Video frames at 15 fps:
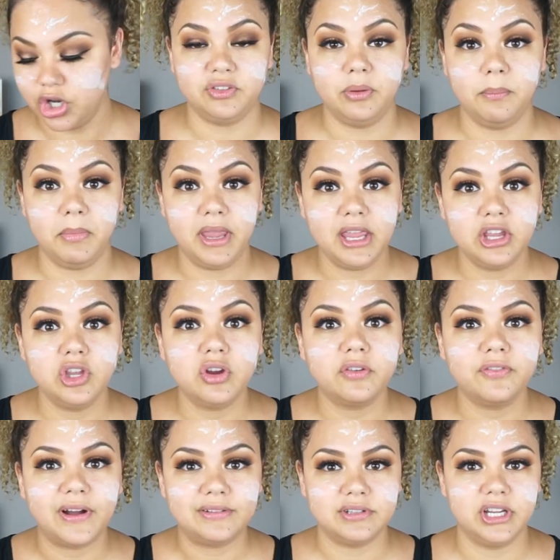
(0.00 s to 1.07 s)
To make your
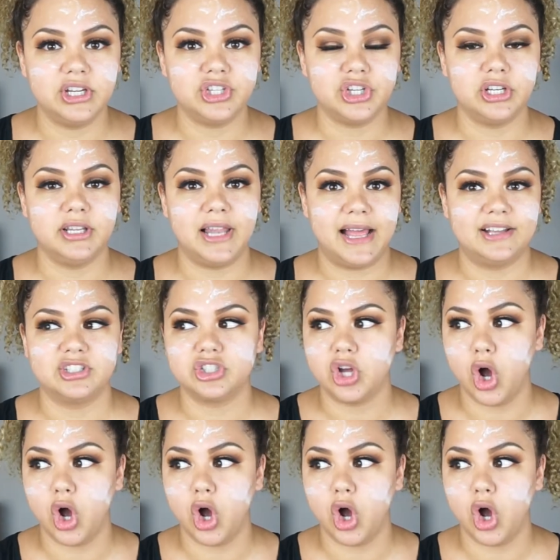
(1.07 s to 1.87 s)
foundation last